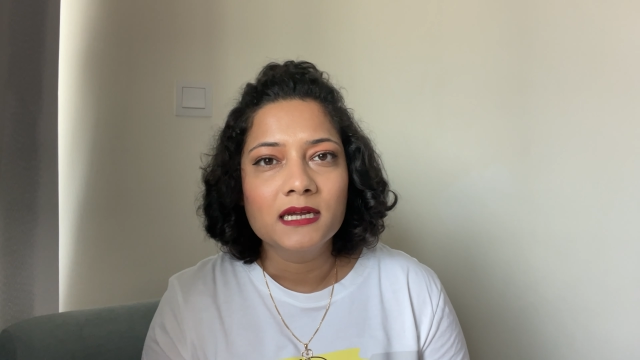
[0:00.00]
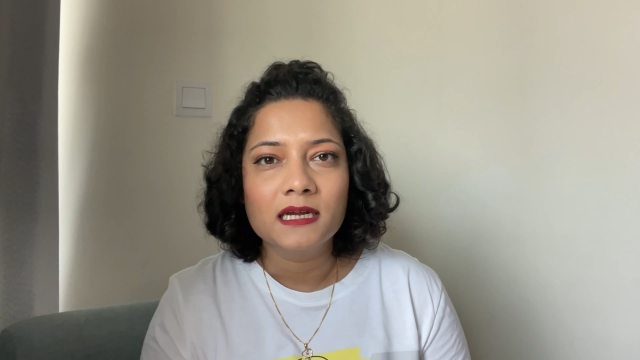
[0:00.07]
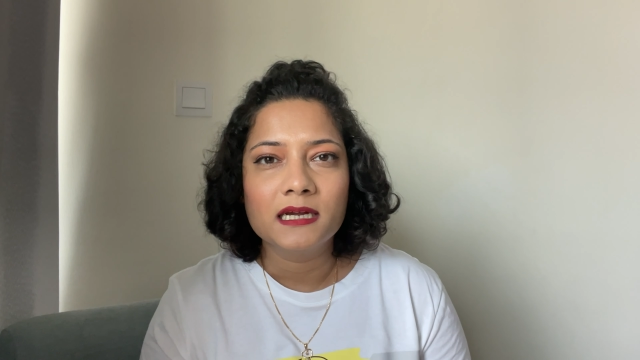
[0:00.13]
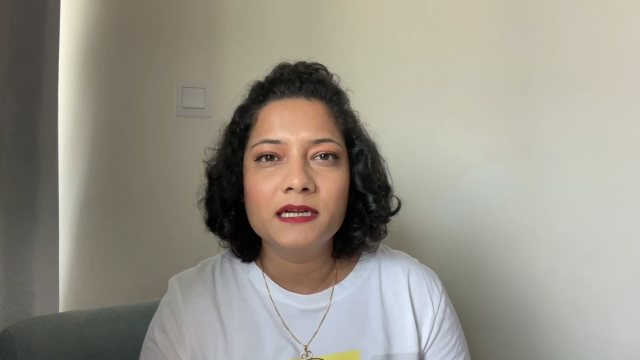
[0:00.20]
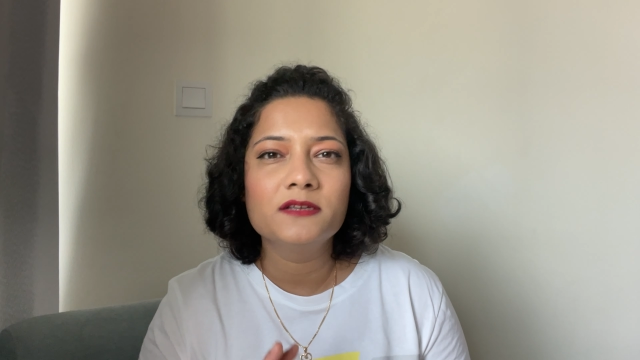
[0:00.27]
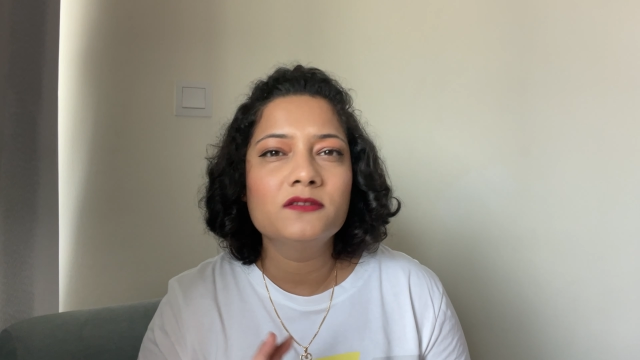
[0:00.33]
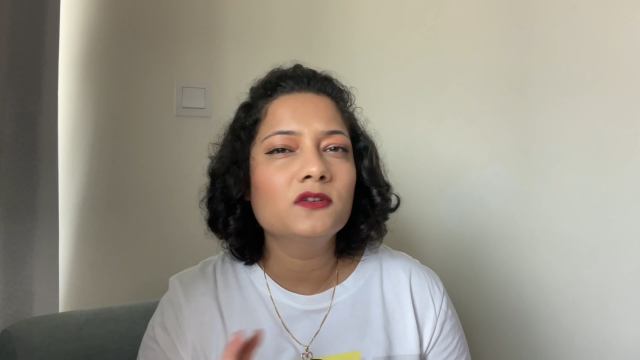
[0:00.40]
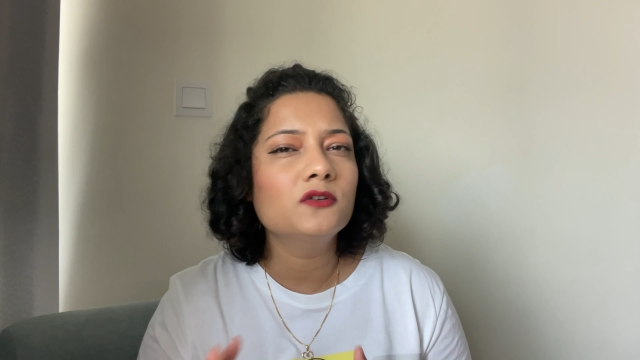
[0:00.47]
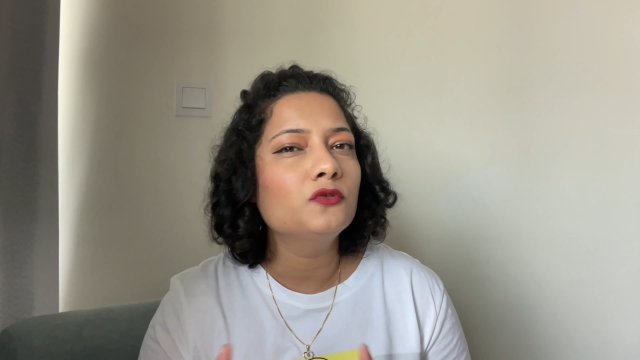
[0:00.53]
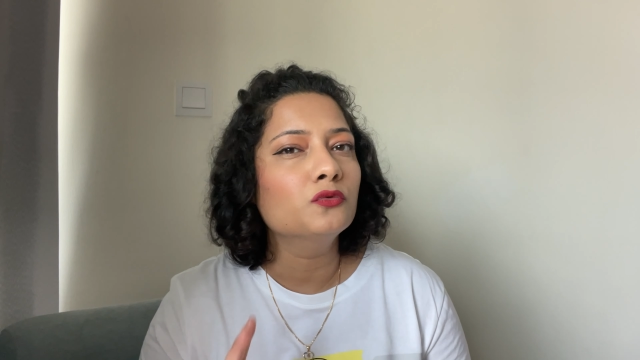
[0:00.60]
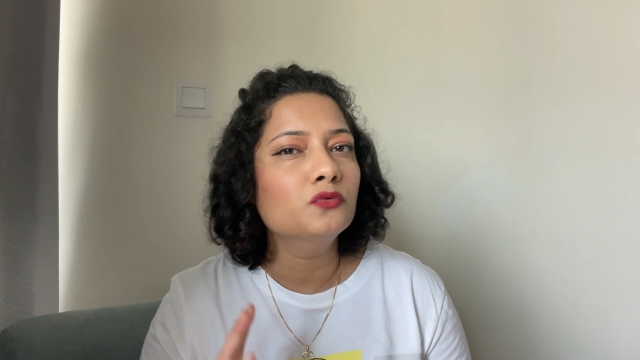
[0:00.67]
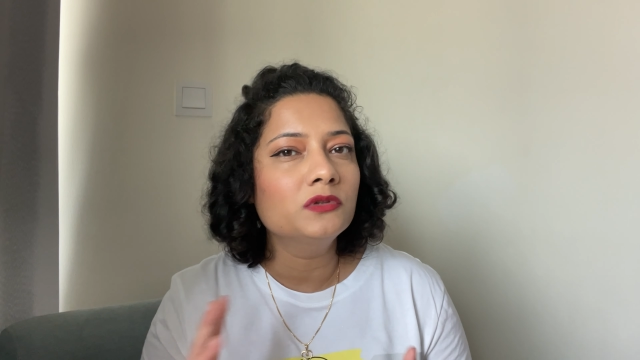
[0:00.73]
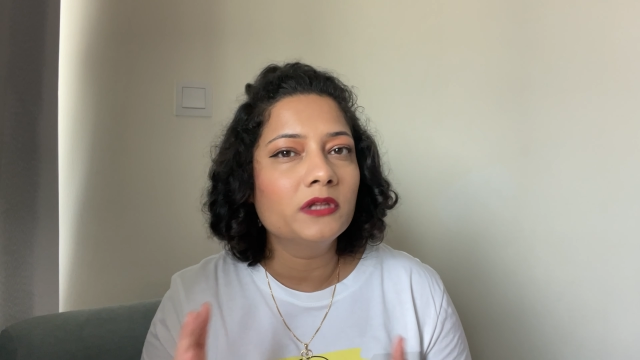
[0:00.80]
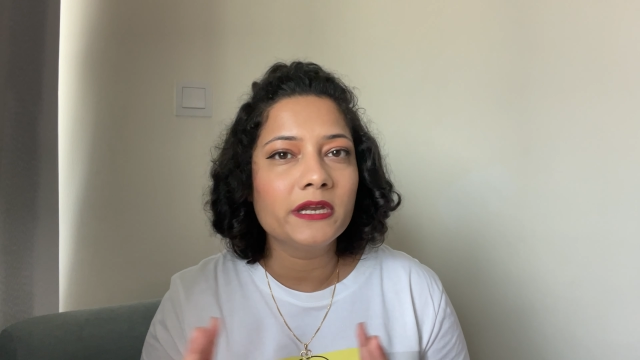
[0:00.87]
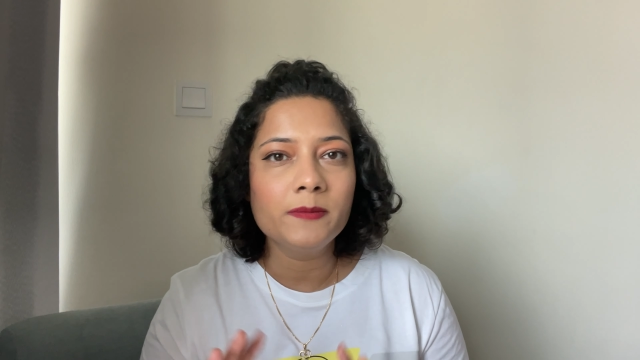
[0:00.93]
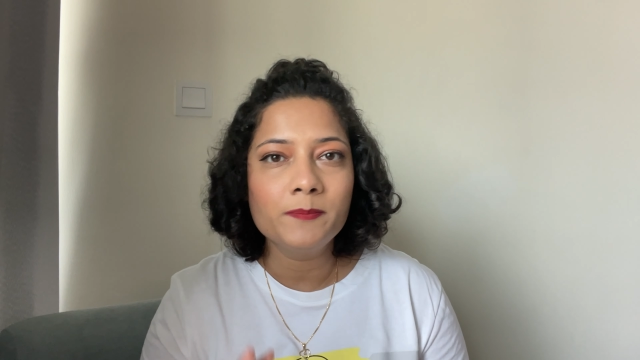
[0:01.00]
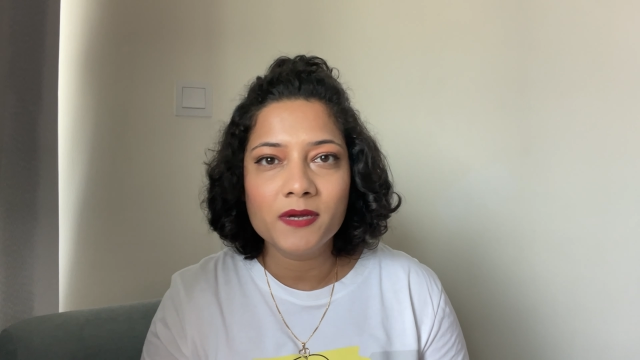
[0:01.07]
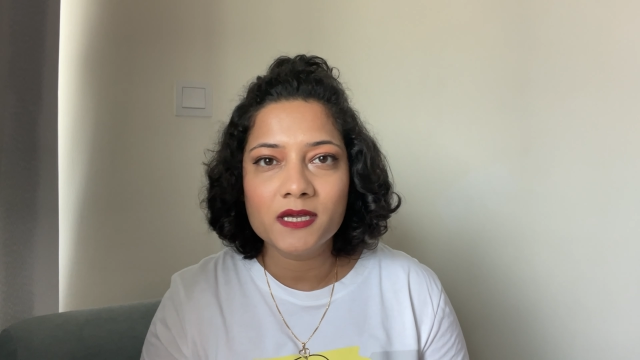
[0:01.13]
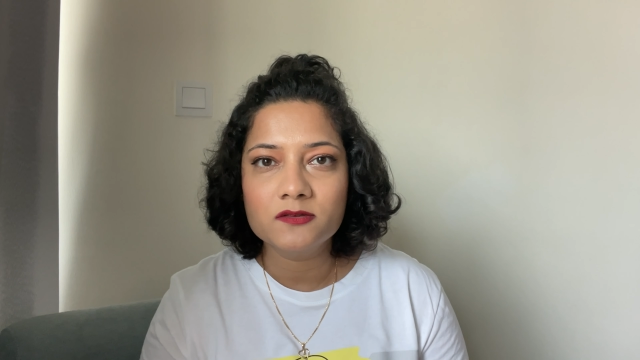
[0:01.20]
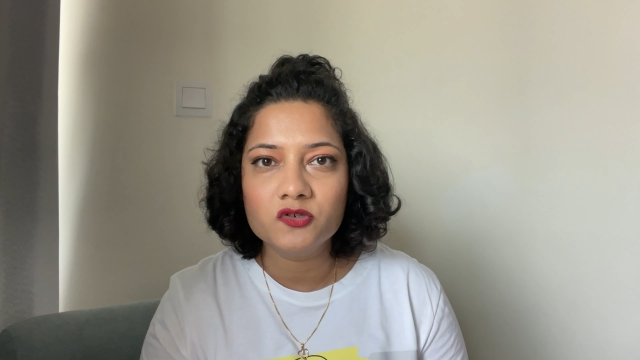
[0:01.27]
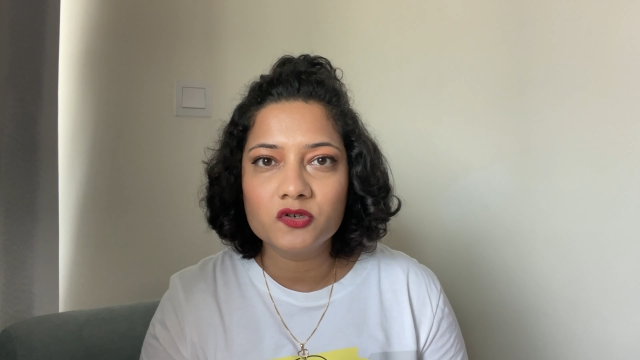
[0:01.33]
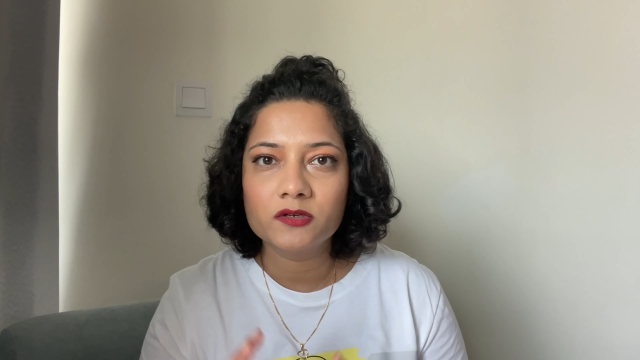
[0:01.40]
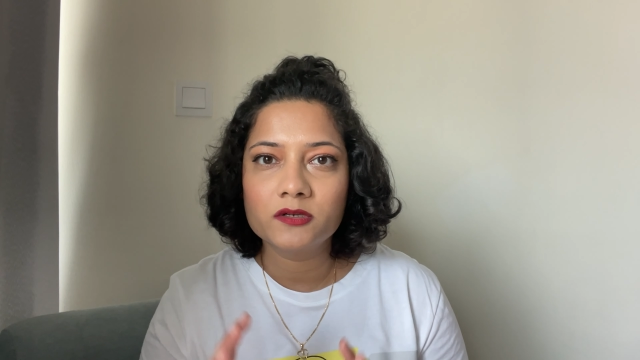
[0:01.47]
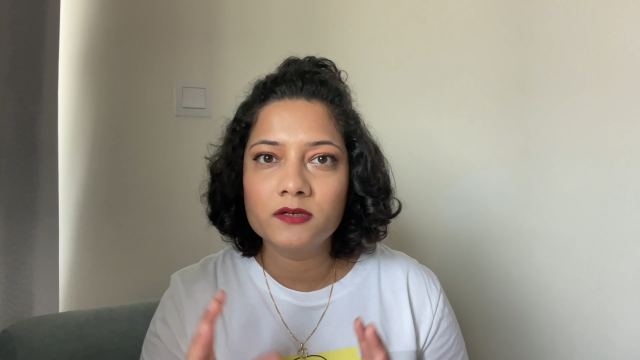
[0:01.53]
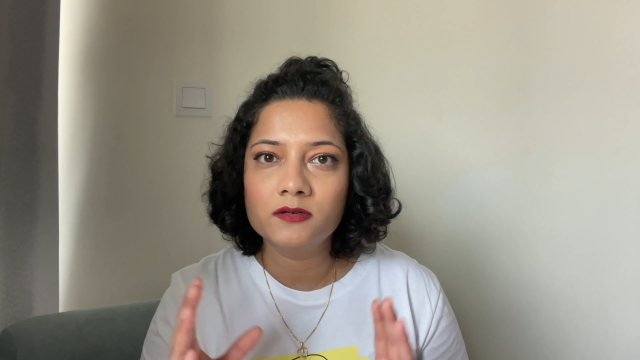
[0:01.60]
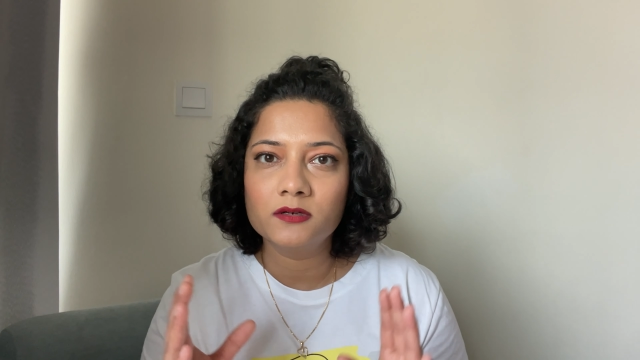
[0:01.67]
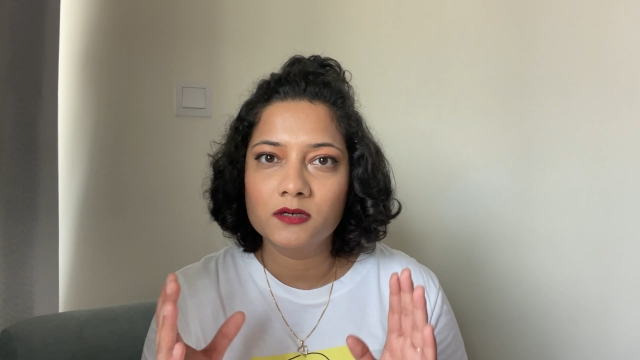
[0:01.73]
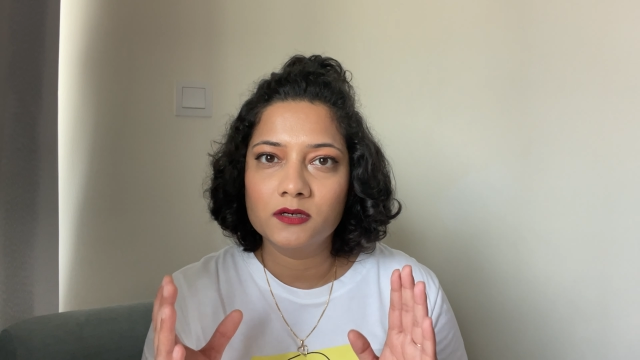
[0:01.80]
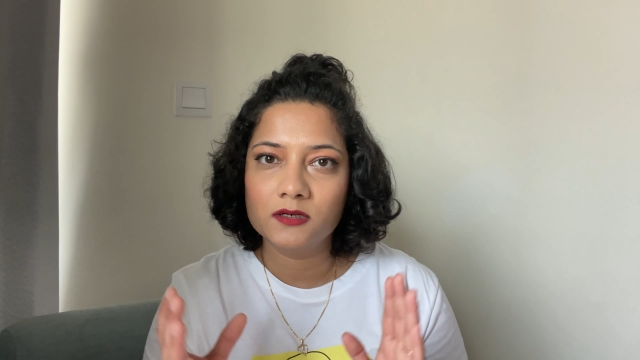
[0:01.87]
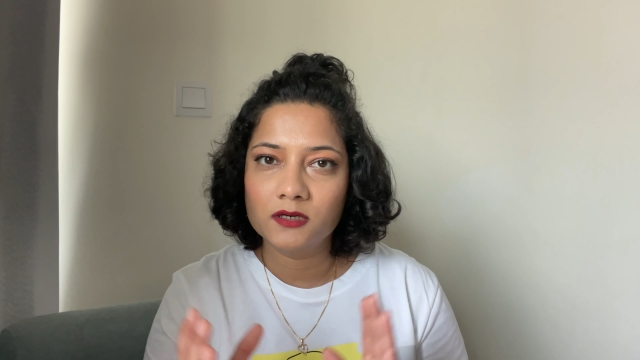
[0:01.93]
It is a 2-3
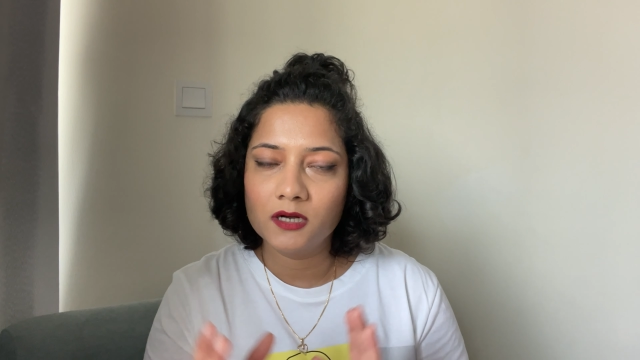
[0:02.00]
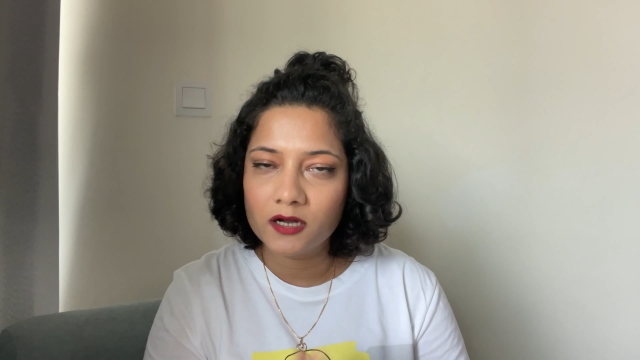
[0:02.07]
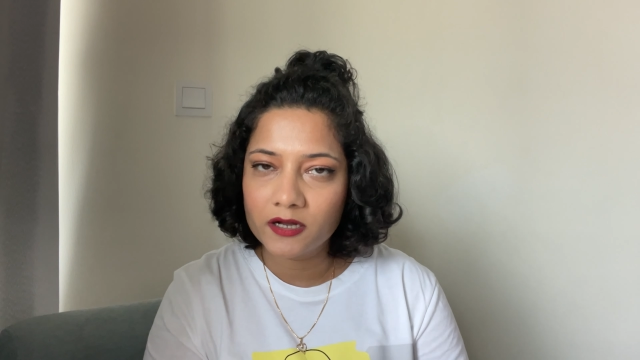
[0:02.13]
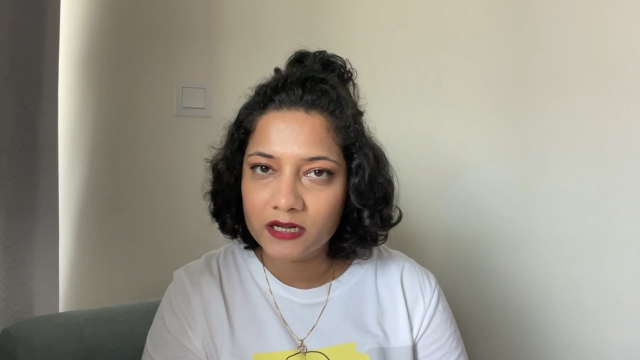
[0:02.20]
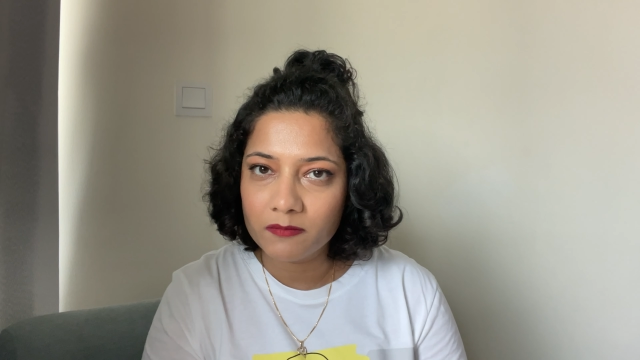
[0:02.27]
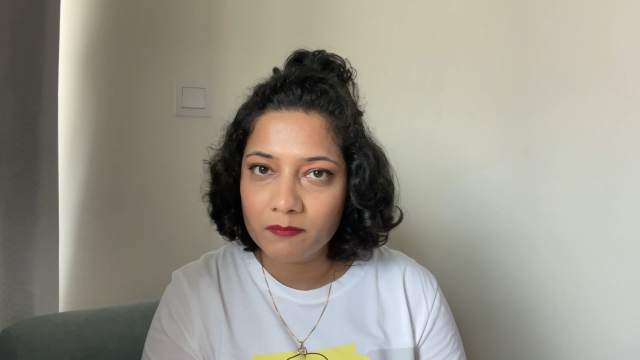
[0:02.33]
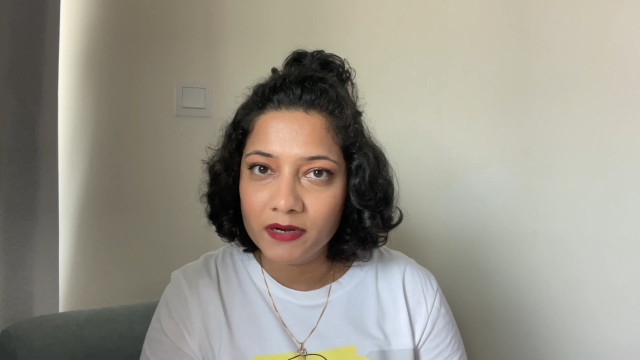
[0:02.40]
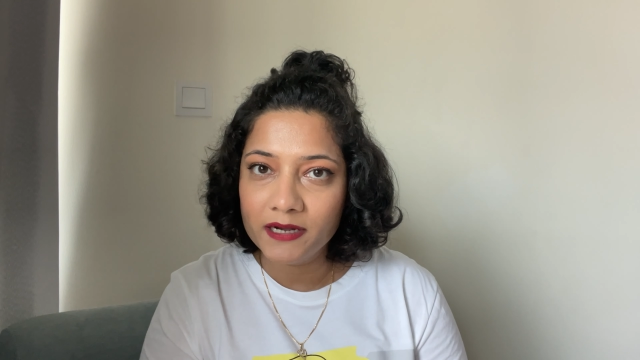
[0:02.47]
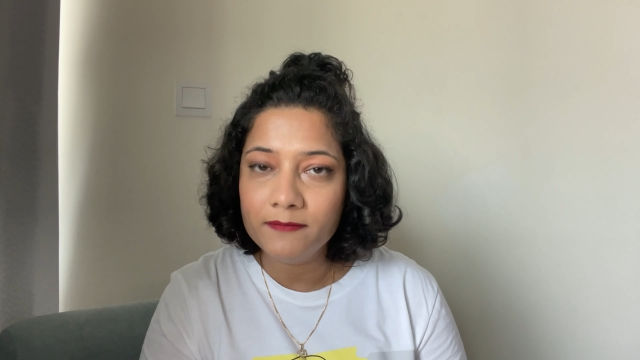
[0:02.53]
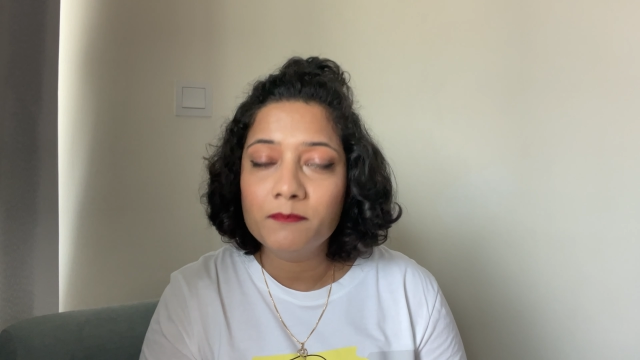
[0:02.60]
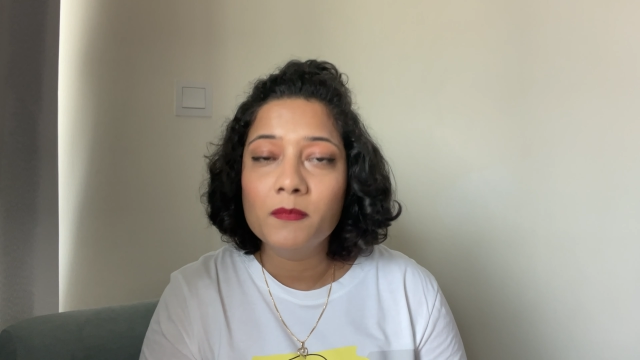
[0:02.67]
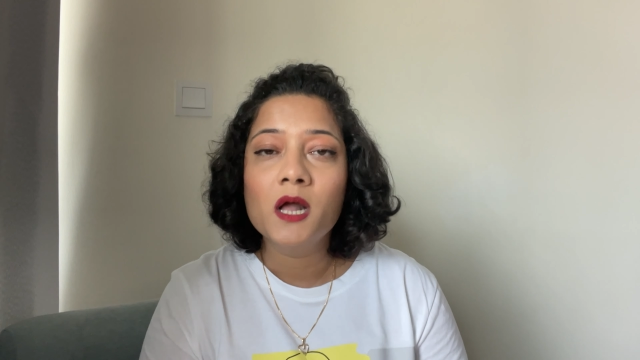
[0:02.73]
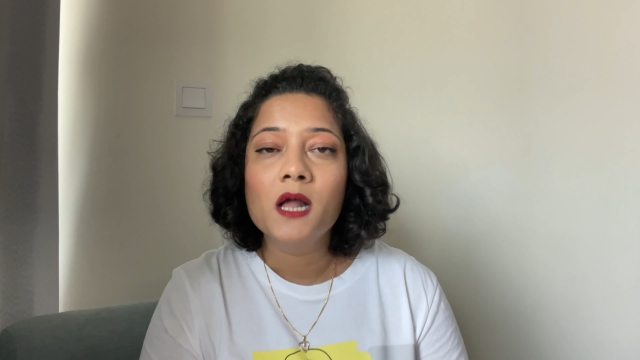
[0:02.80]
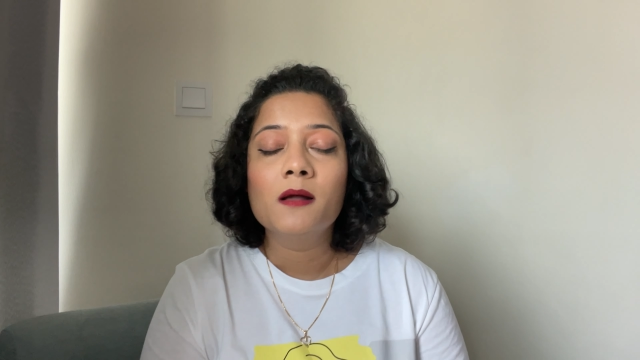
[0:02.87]
pager agreement.